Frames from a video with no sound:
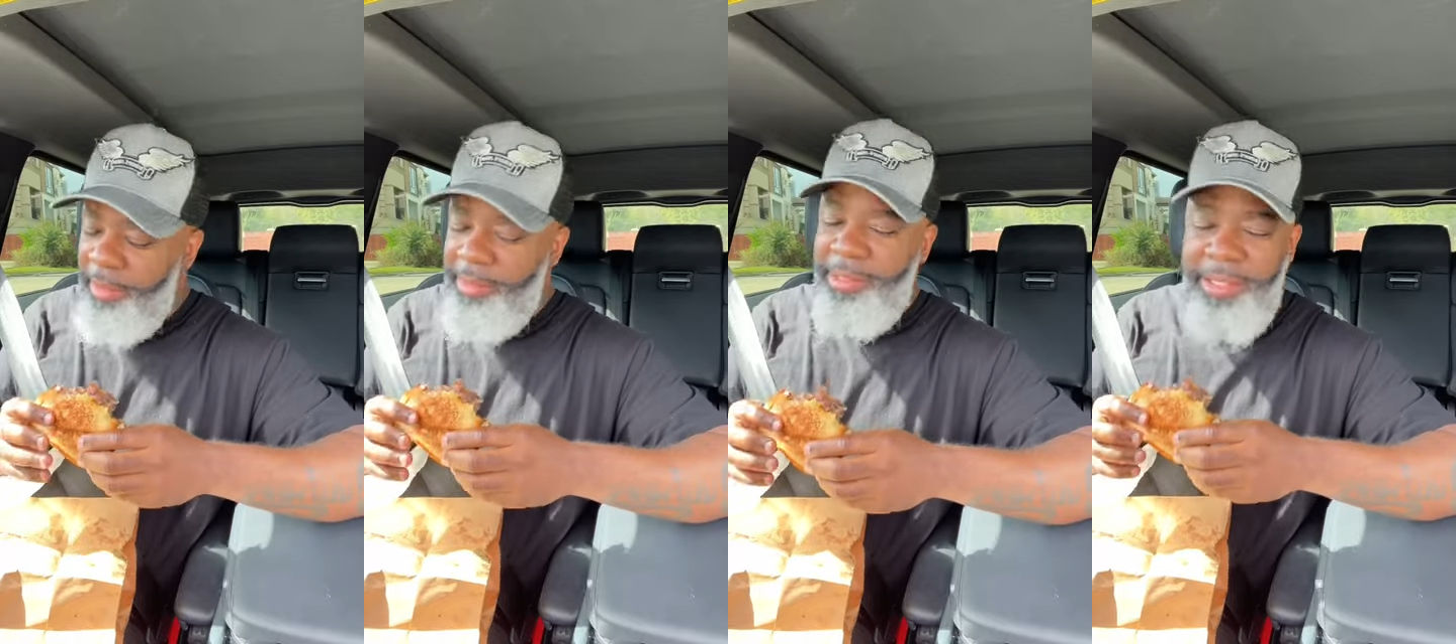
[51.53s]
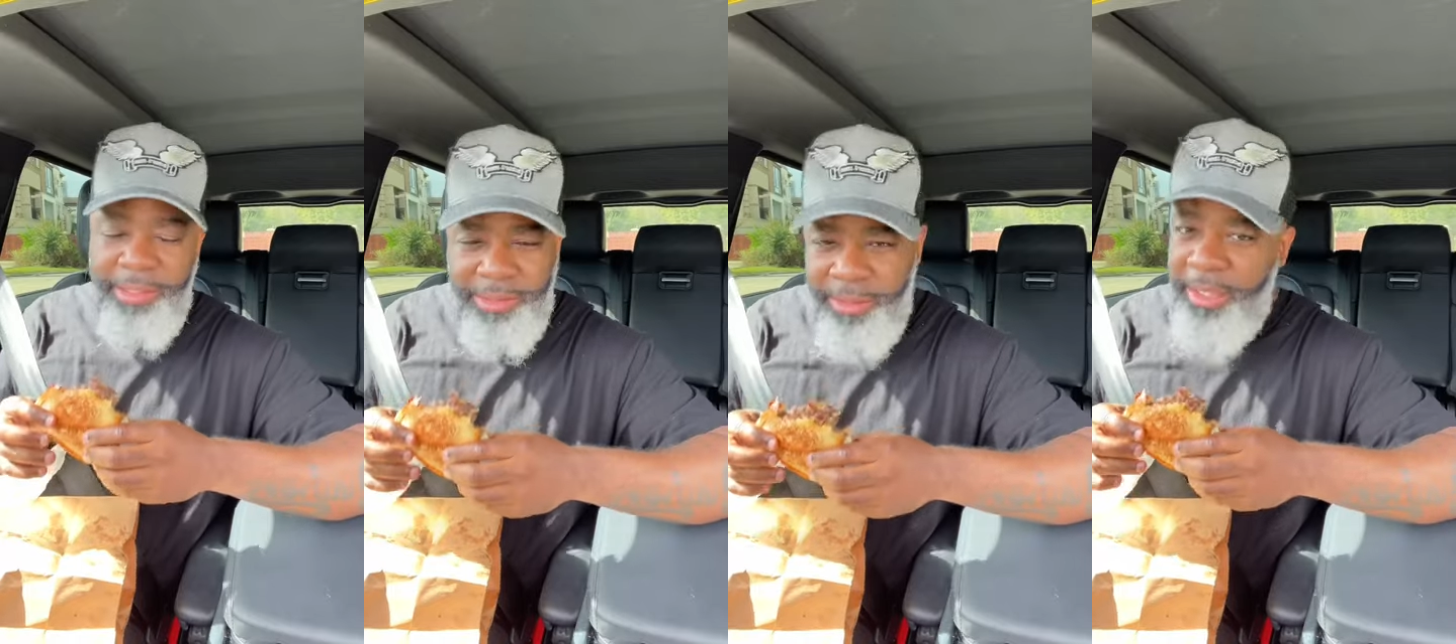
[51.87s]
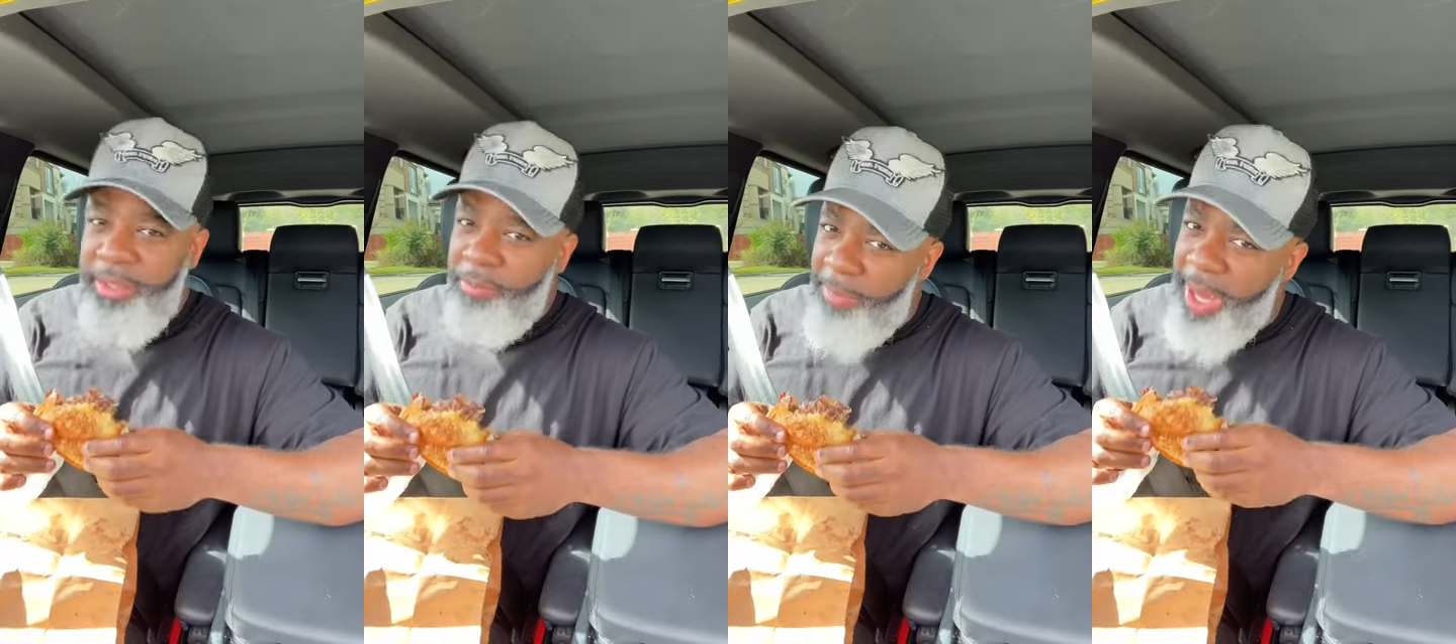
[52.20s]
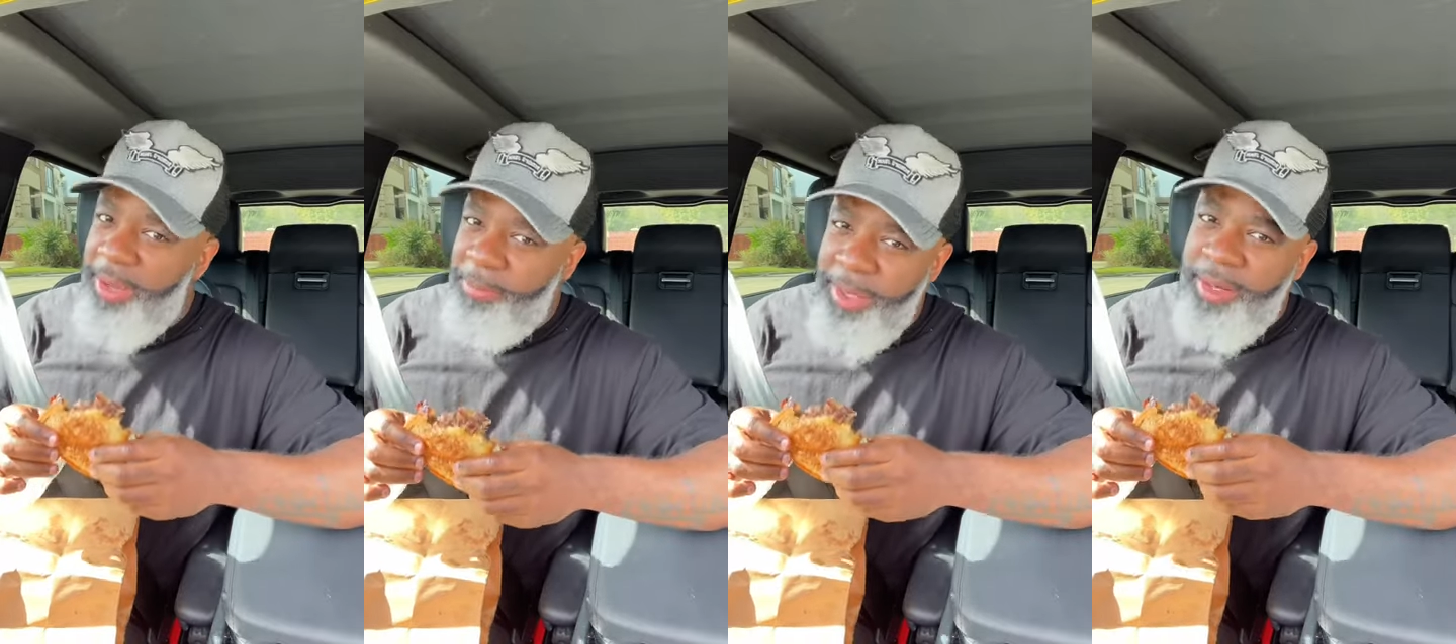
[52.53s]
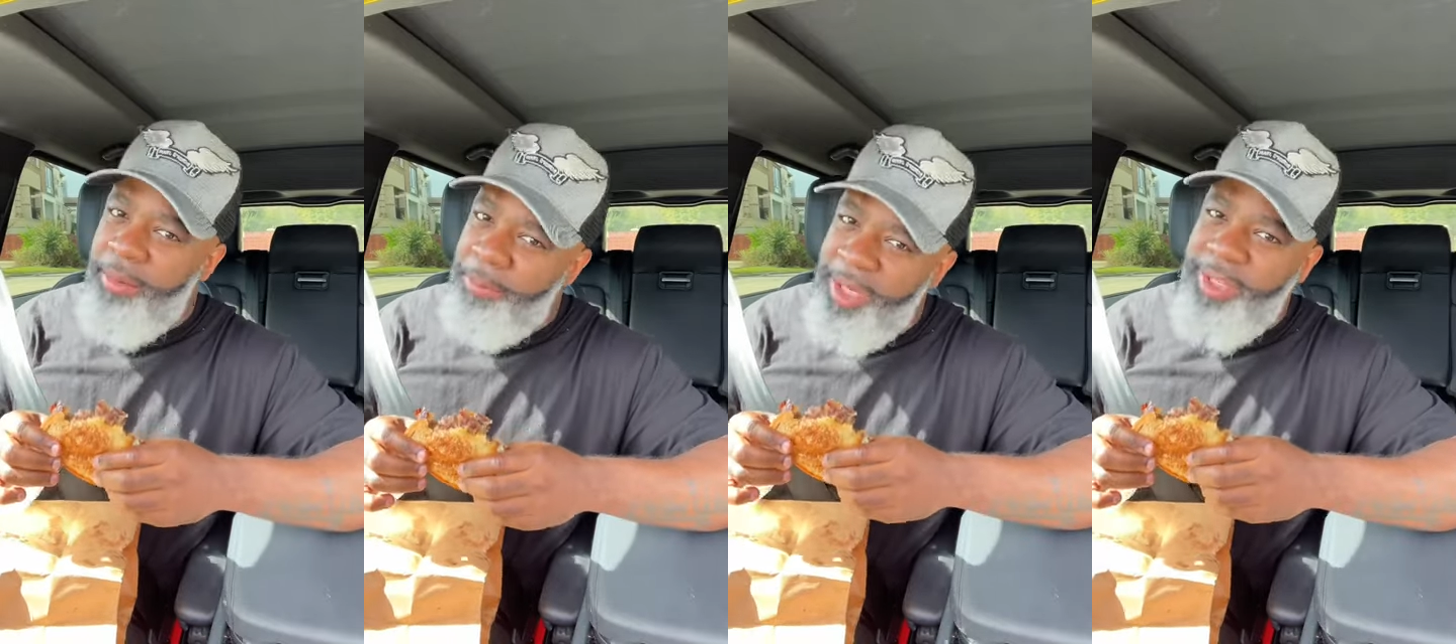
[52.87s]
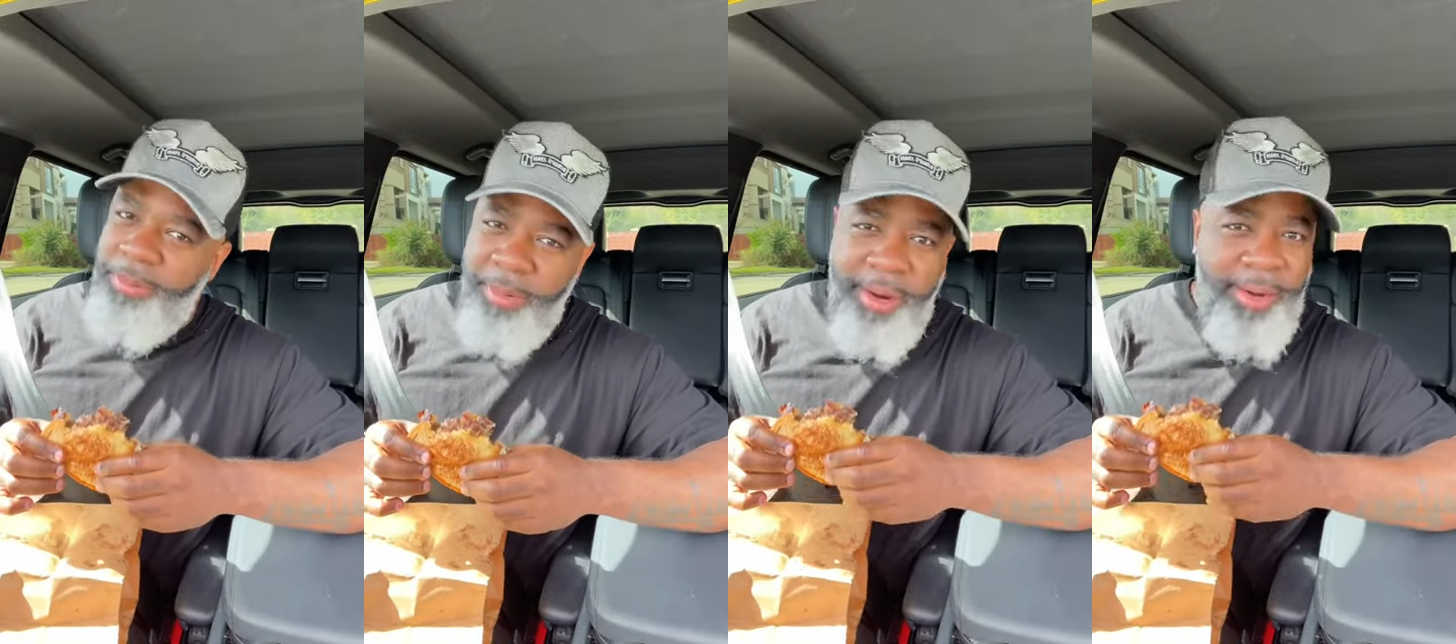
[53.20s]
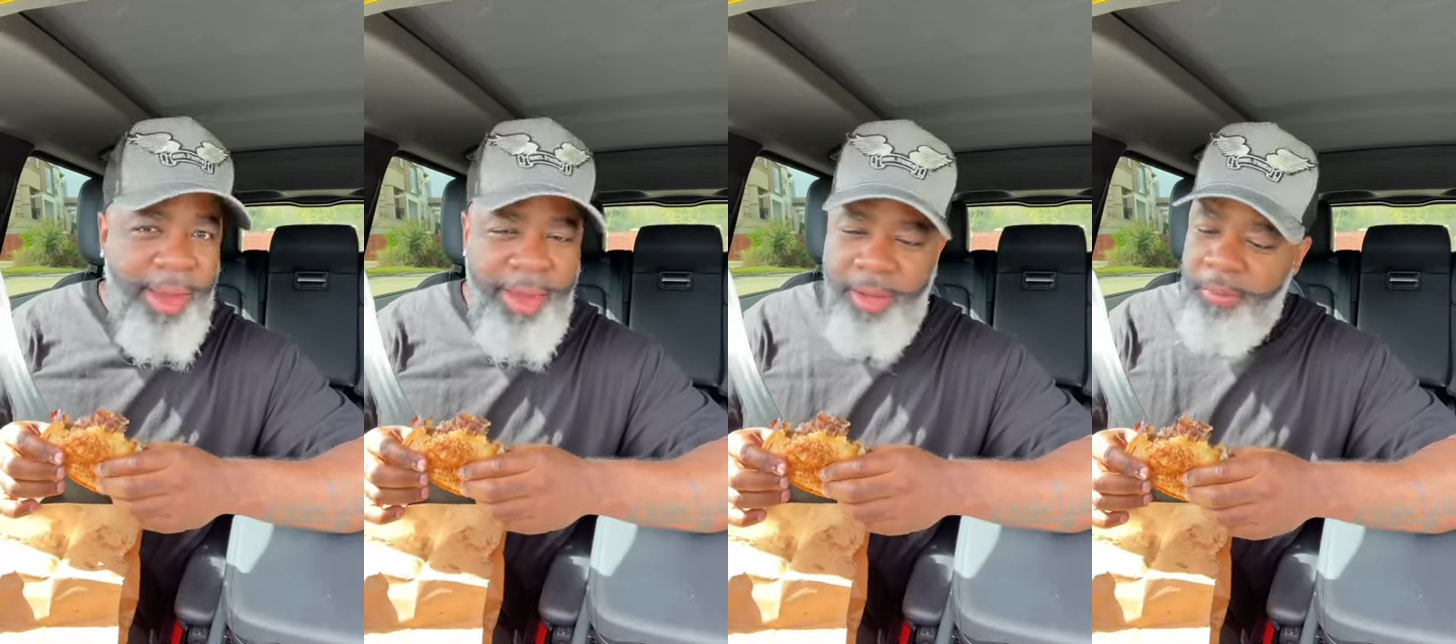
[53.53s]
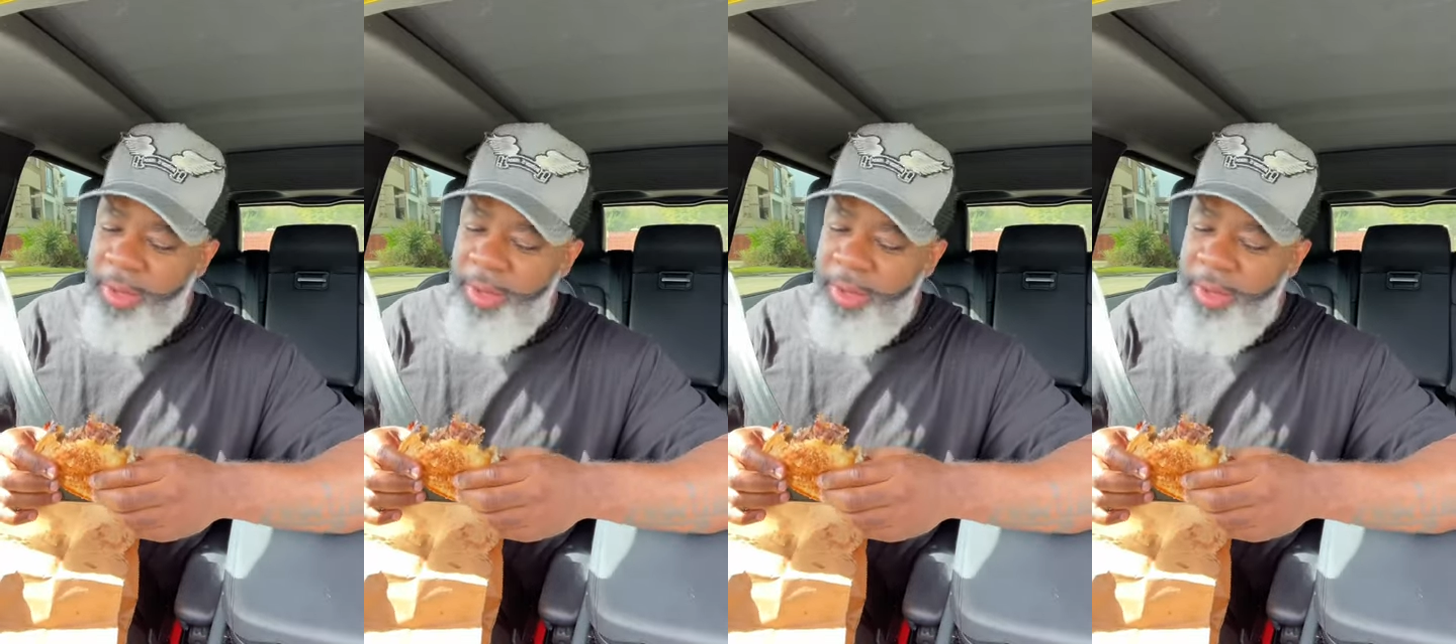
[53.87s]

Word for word: this just might be the best burger I ever